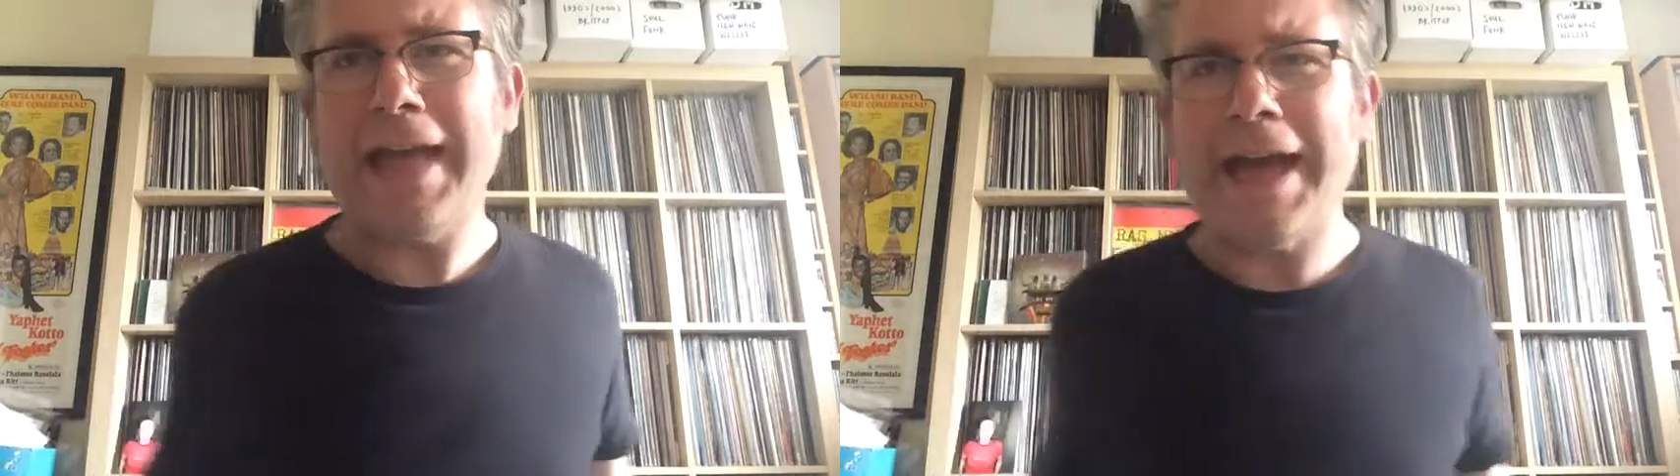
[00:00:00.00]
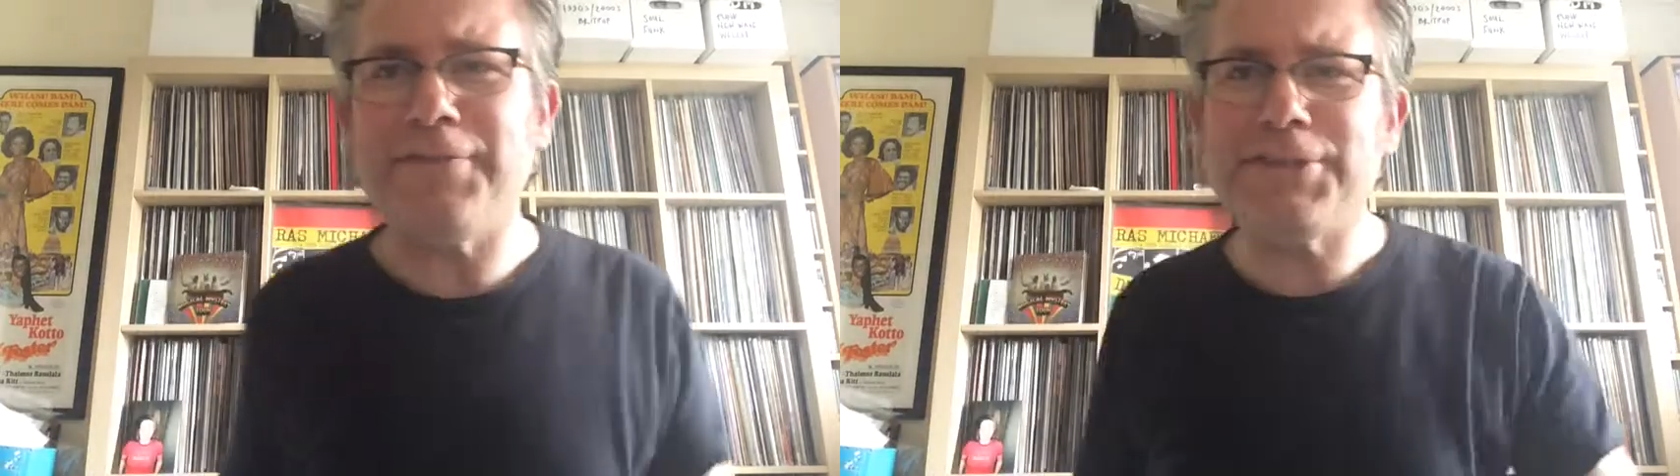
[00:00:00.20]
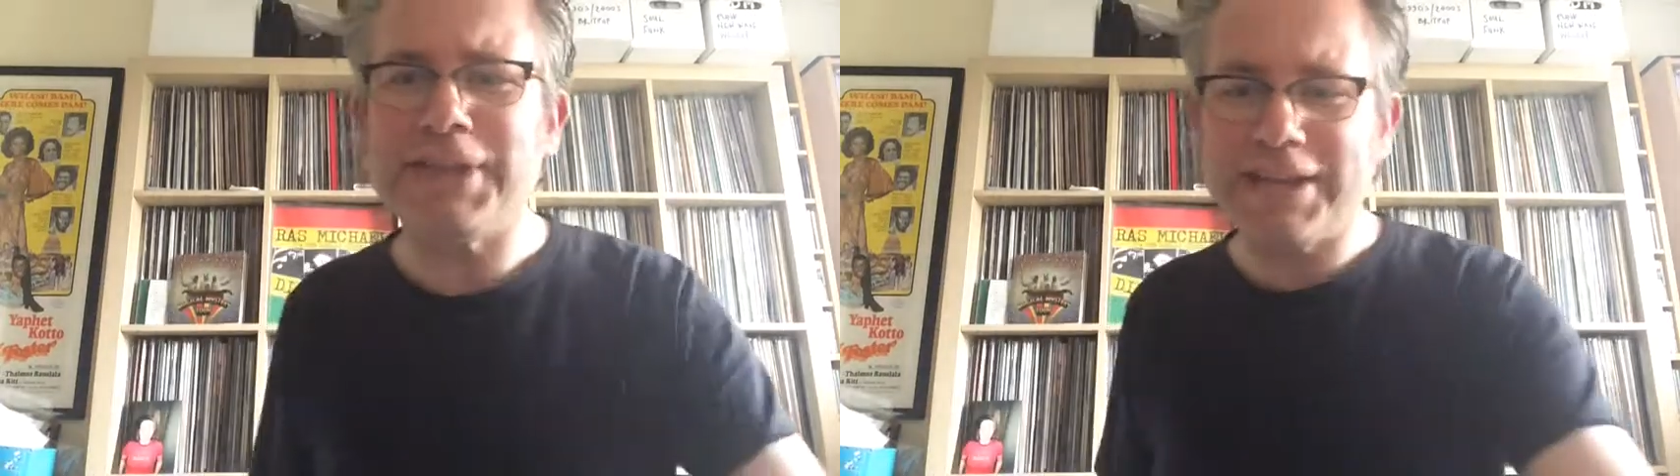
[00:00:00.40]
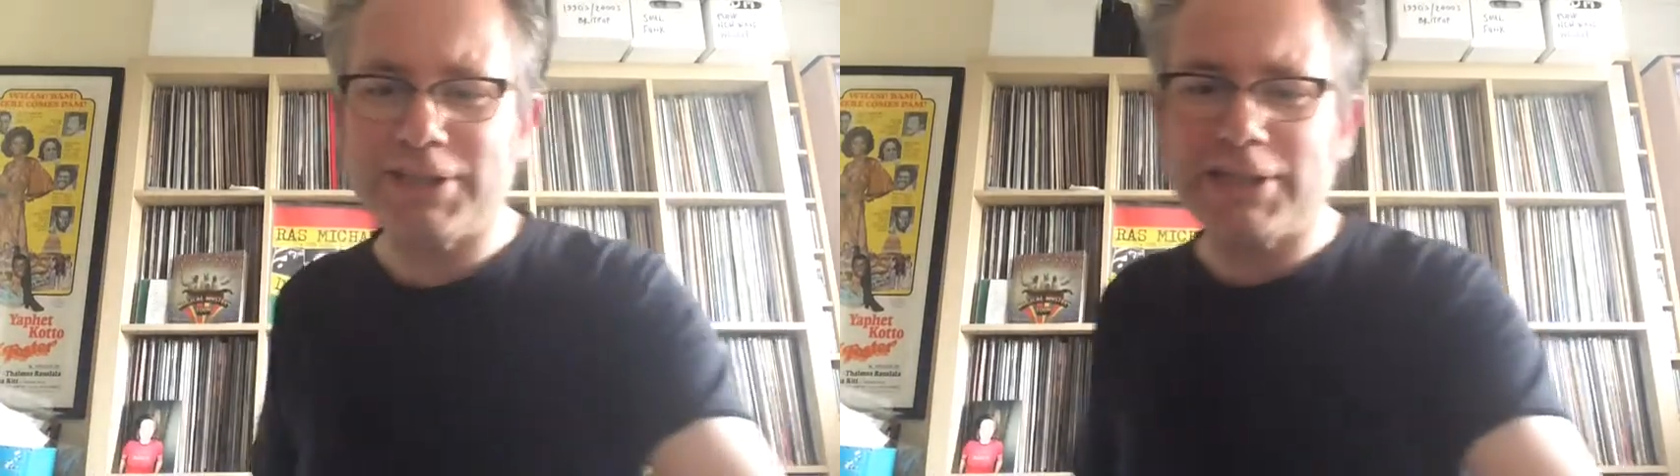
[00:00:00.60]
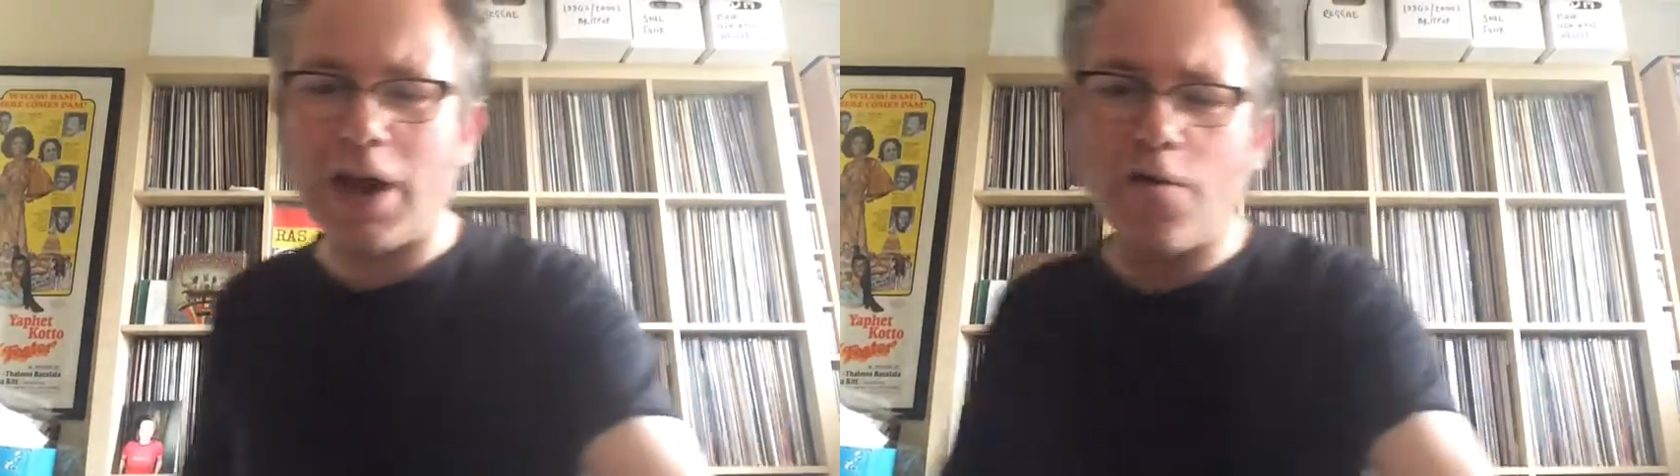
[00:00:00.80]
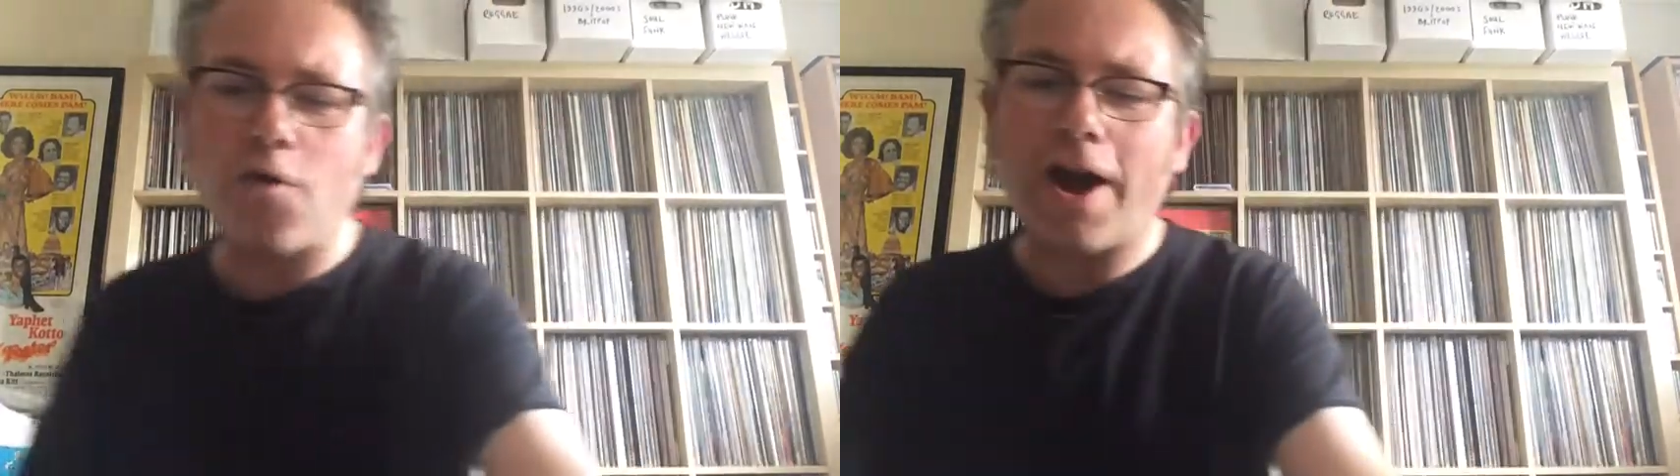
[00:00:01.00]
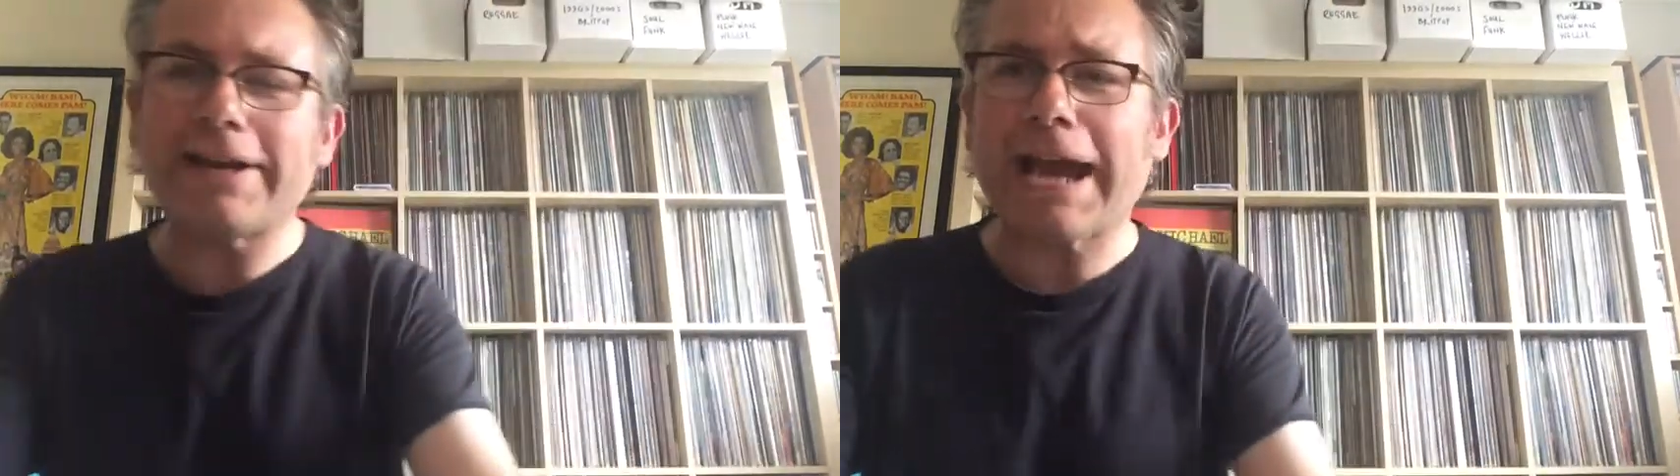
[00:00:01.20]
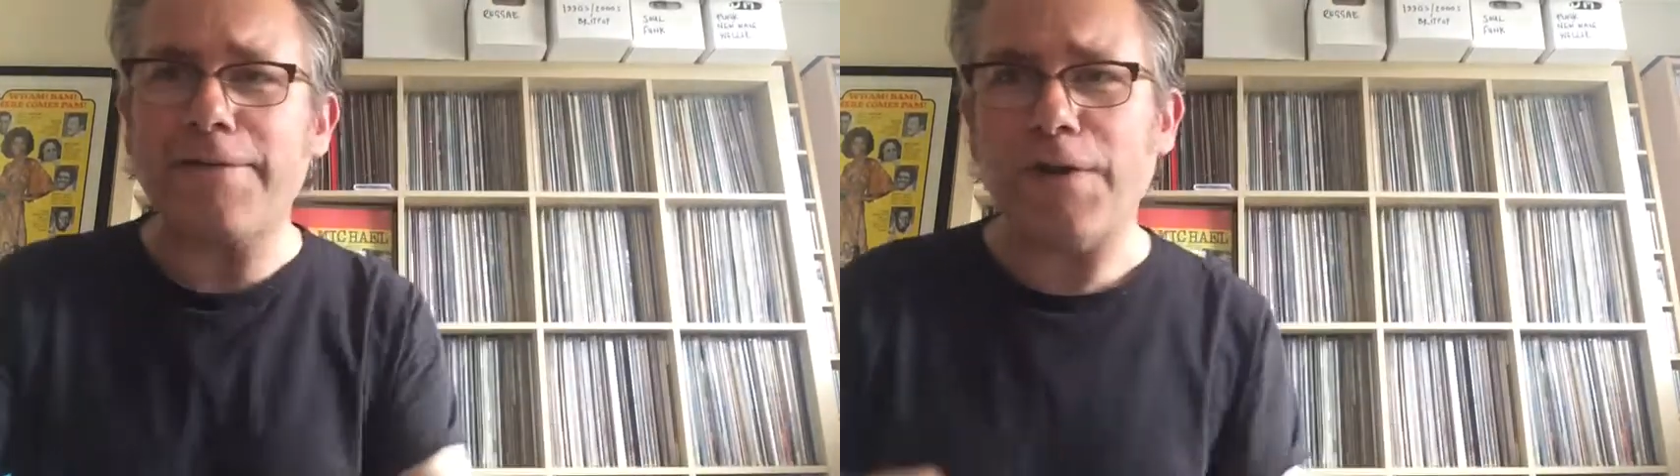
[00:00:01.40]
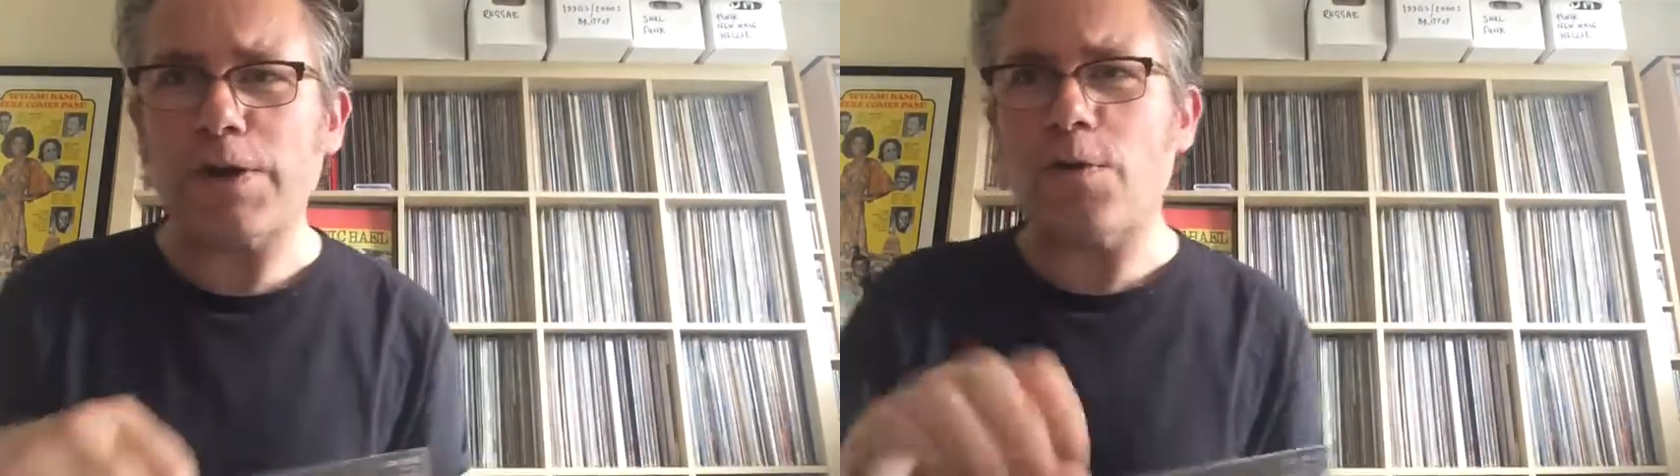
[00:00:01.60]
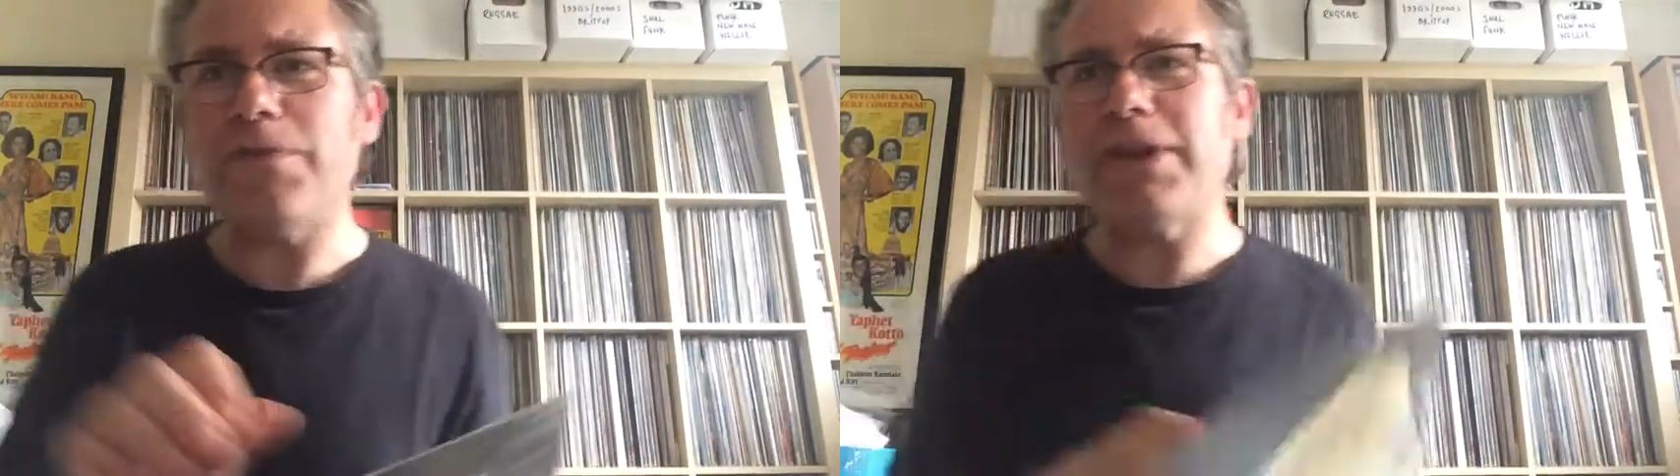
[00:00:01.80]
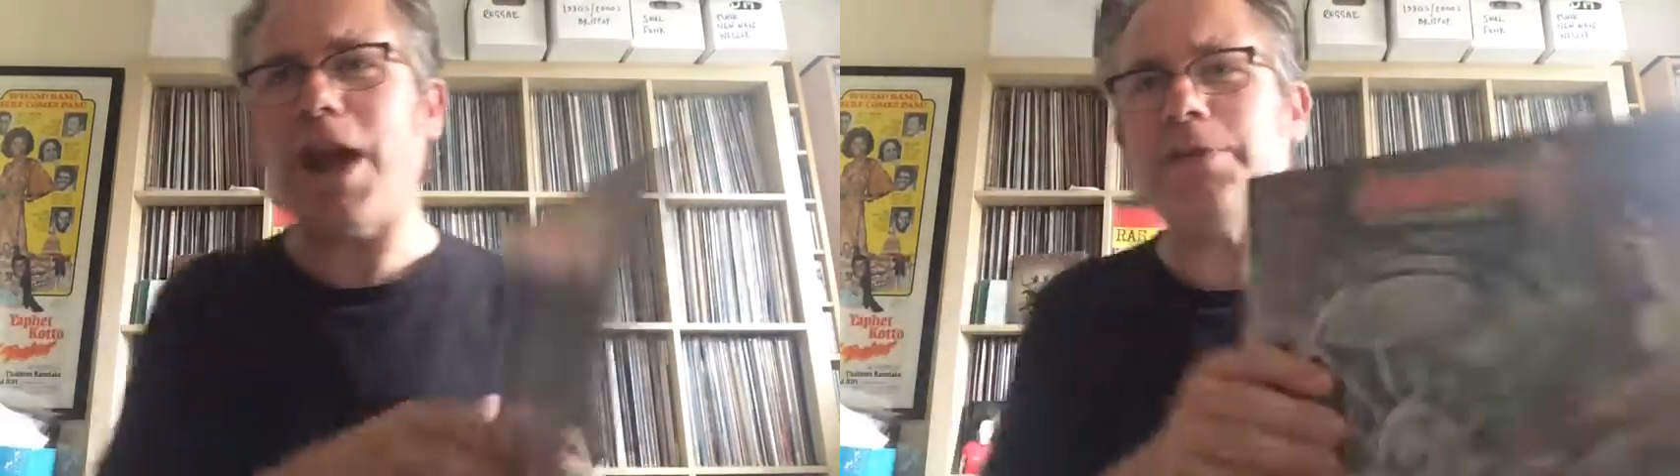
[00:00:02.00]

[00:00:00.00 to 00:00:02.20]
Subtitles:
Hey VC, how's it going? Right, okay, very quick video.